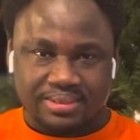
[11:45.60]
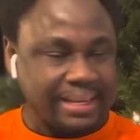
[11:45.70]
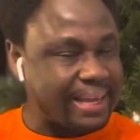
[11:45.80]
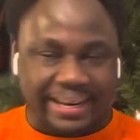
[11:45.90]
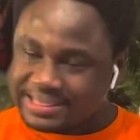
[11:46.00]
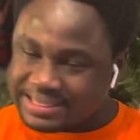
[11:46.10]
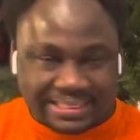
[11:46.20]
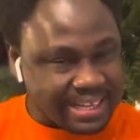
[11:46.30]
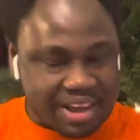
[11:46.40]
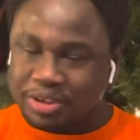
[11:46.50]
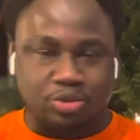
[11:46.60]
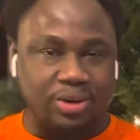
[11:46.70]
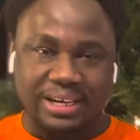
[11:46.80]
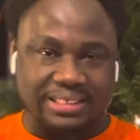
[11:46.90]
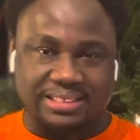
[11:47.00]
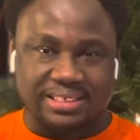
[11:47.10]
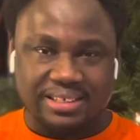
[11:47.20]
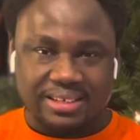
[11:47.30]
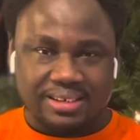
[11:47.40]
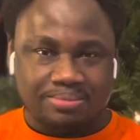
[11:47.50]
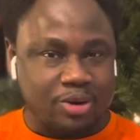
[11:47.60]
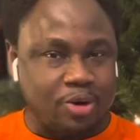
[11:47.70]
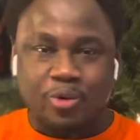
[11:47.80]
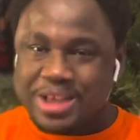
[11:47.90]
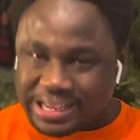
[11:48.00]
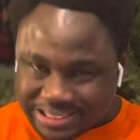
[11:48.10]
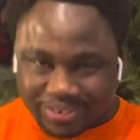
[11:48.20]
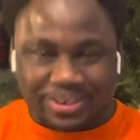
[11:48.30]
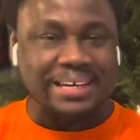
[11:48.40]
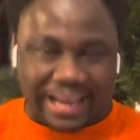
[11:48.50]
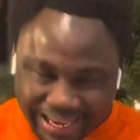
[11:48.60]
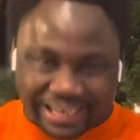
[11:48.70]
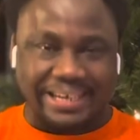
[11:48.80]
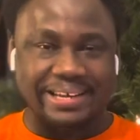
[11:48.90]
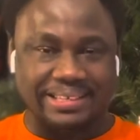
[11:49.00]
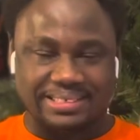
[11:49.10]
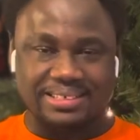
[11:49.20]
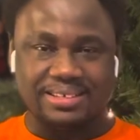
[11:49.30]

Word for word: It is never too late because we are still in the early days.